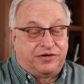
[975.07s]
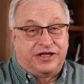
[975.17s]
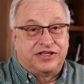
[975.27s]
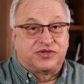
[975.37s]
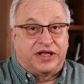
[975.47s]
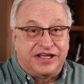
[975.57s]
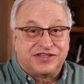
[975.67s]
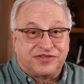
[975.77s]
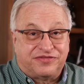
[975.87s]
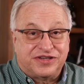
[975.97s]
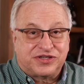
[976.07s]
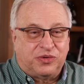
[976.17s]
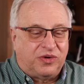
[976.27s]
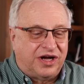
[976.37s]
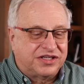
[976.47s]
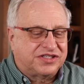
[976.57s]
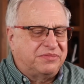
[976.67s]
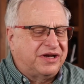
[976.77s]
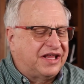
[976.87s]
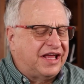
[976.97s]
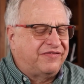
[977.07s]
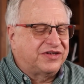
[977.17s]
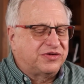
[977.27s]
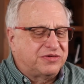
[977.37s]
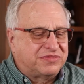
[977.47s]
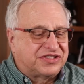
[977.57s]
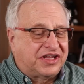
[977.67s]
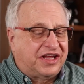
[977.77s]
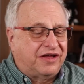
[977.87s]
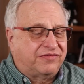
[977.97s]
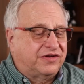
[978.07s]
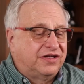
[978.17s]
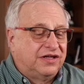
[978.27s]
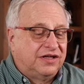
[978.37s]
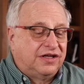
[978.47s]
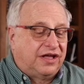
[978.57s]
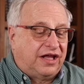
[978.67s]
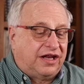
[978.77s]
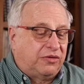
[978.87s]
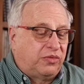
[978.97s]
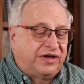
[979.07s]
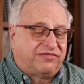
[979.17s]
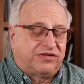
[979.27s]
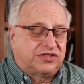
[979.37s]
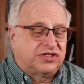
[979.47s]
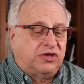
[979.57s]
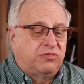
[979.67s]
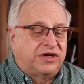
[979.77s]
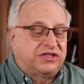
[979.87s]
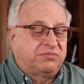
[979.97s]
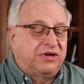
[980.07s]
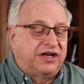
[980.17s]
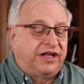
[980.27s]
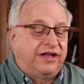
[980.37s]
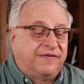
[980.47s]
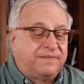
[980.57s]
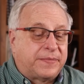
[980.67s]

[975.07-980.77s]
His official watch, somebody gave it to him as a gift, and it went for so much money.